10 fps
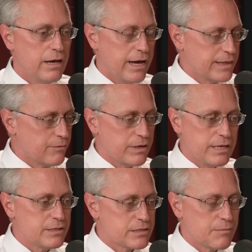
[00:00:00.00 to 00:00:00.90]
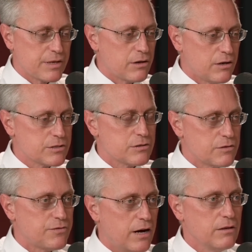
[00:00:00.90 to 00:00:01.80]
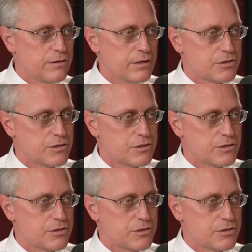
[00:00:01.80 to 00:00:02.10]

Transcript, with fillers: And then we need something also to follow the